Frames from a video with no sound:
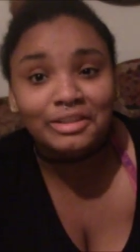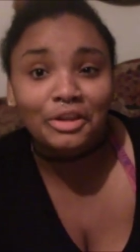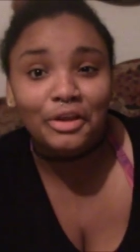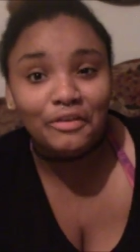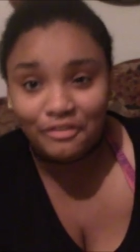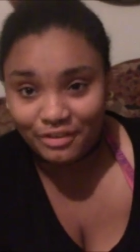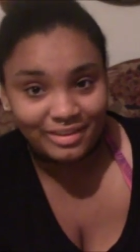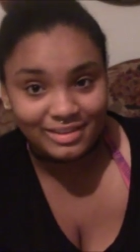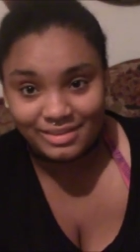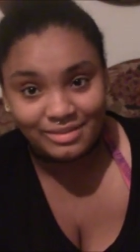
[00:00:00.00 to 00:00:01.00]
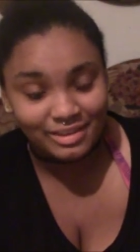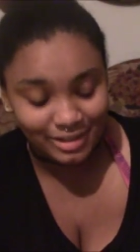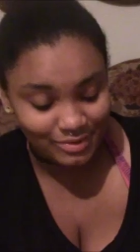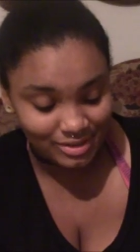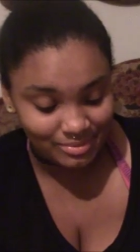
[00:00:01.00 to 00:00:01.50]
live for these
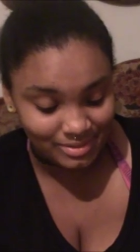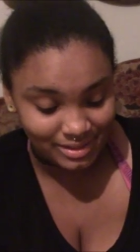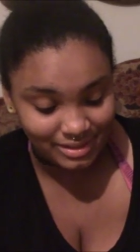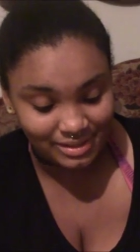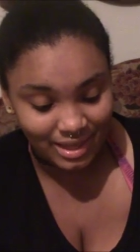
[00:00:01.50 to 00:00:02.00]
liquid lipsticks.